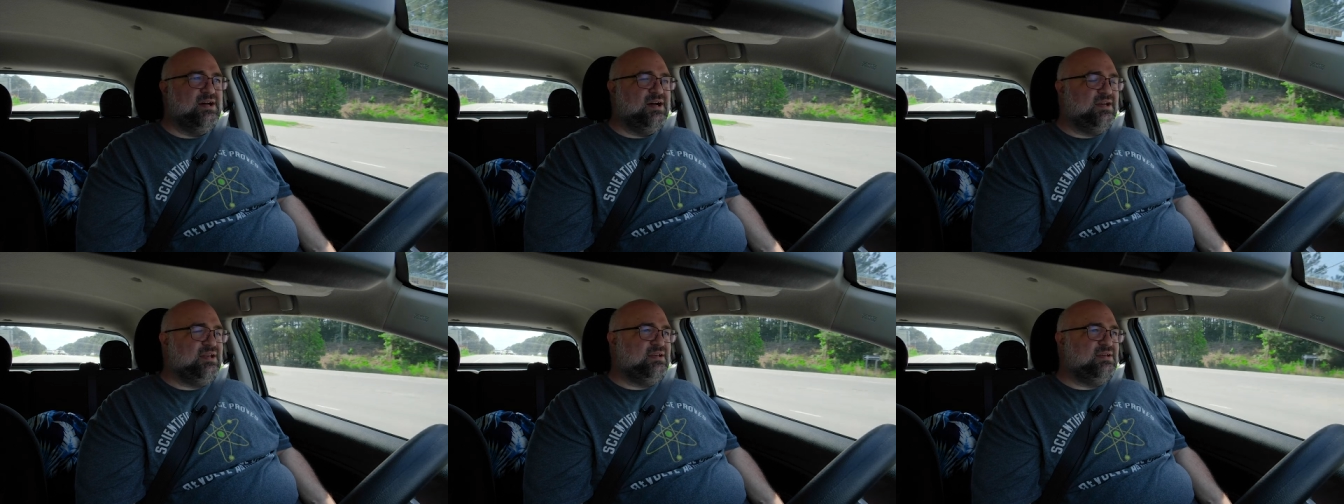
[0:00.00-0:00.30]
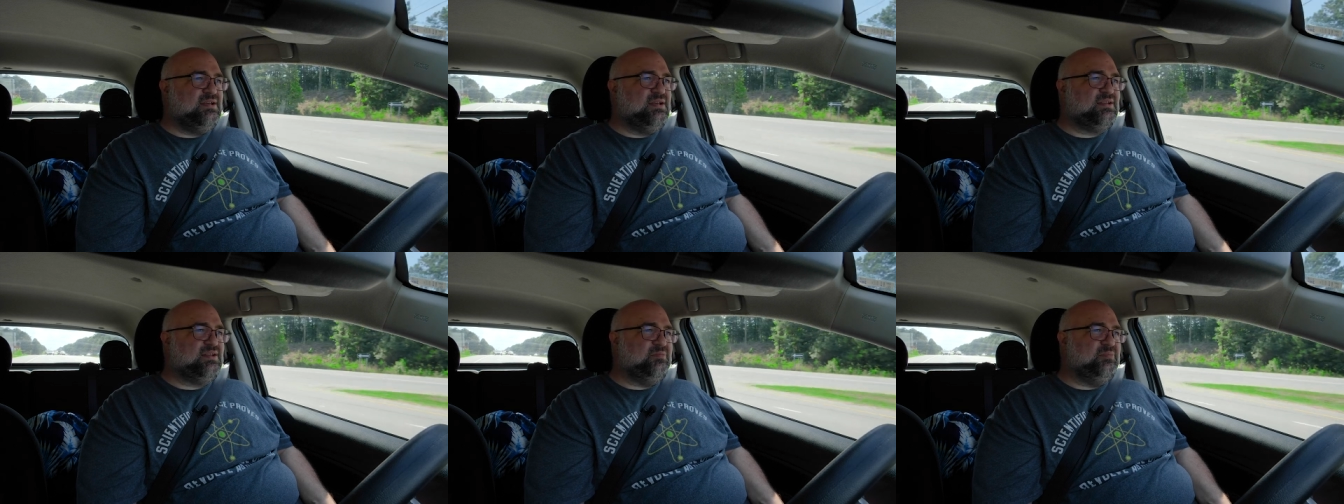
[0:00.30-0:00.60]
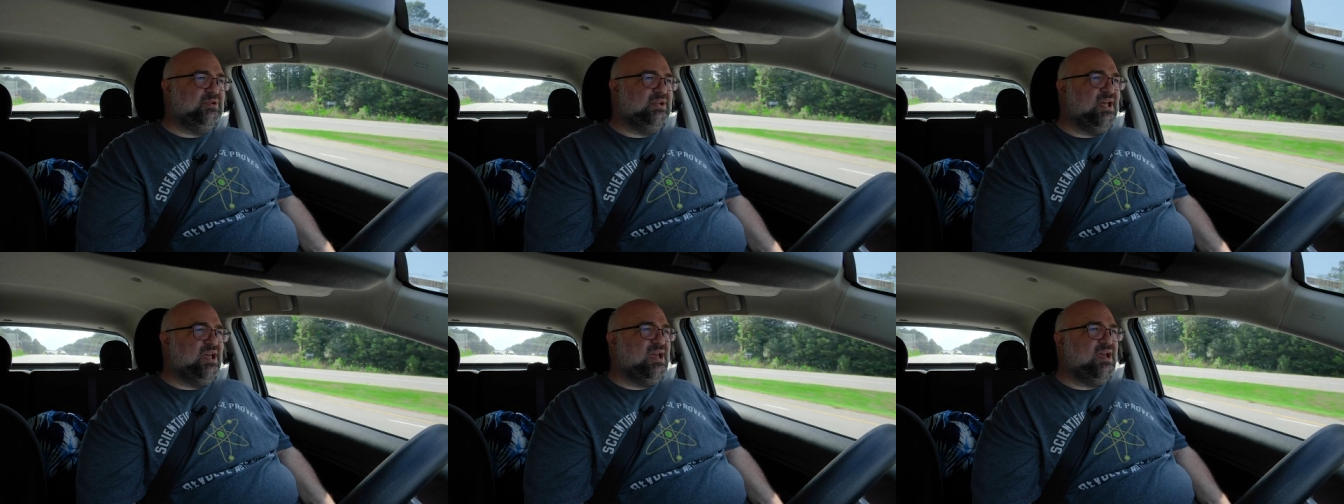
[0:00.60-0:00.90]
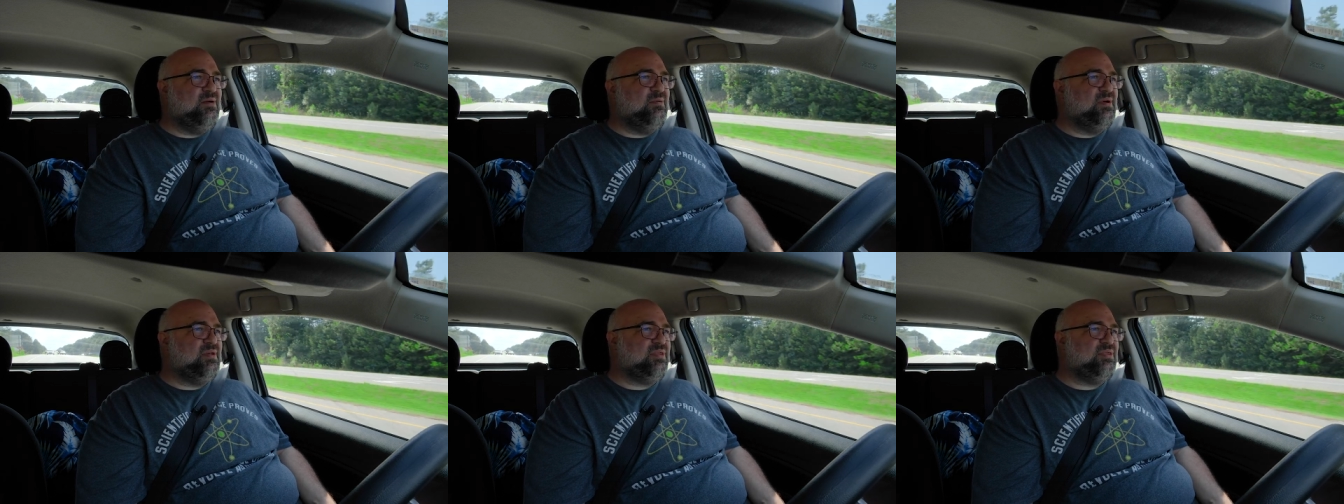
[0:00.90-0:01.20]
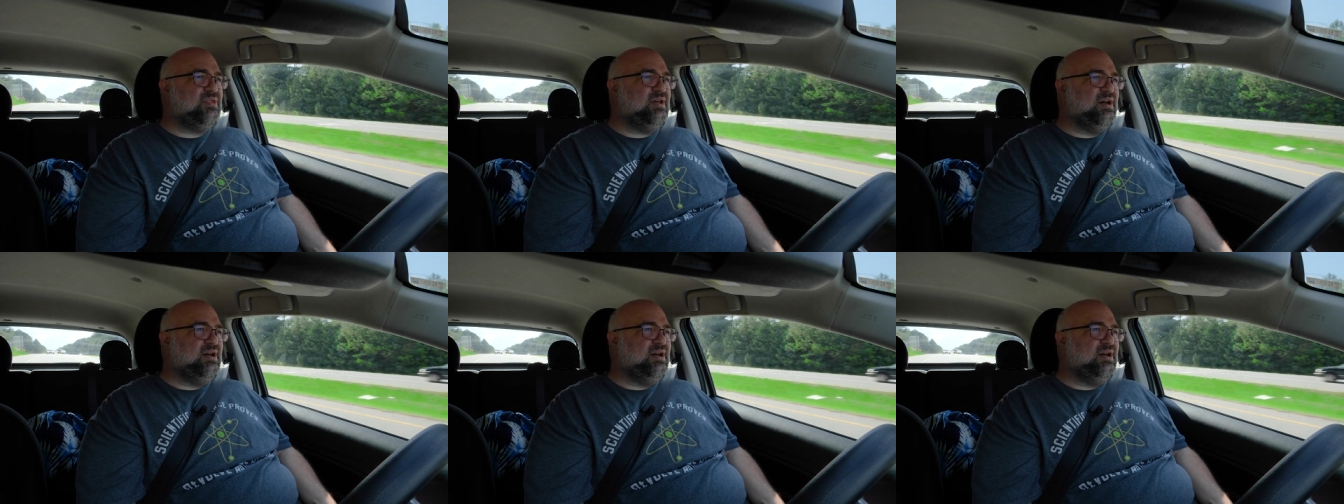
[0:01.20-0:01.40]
I didn't get to play with,